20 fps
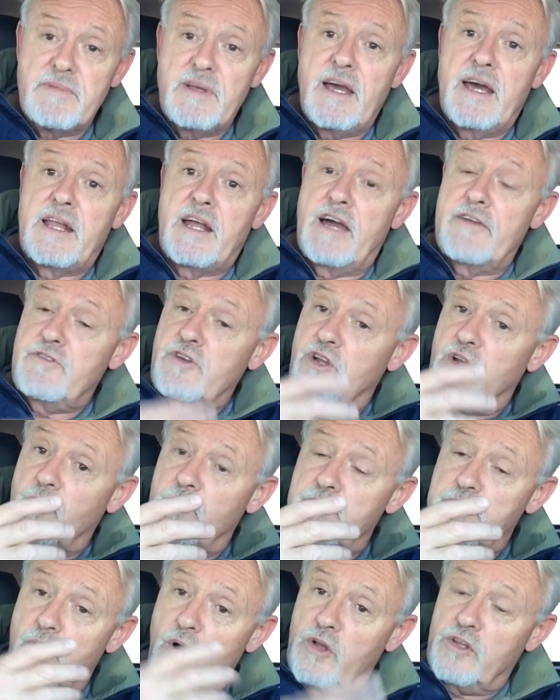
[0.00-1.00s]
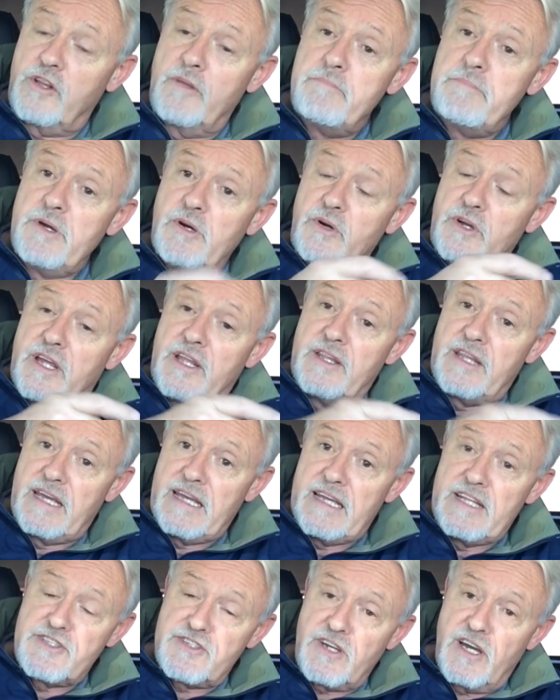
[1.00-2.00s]
and I've got a bottle of milk in there
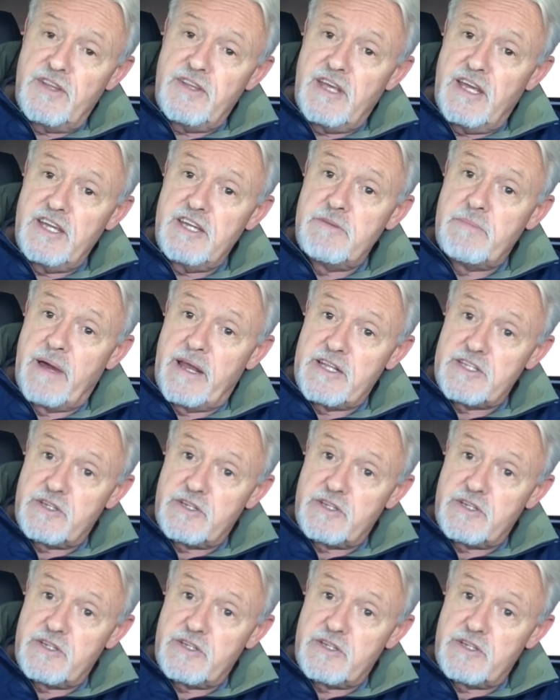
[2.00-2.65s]
inside the incubator,